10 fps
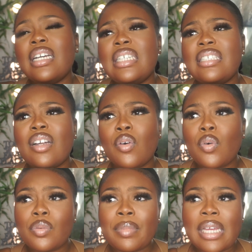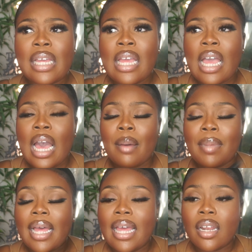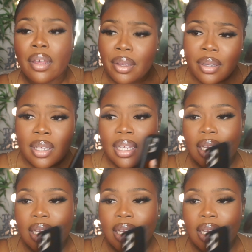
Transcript: he's now called me. I'm like, hello.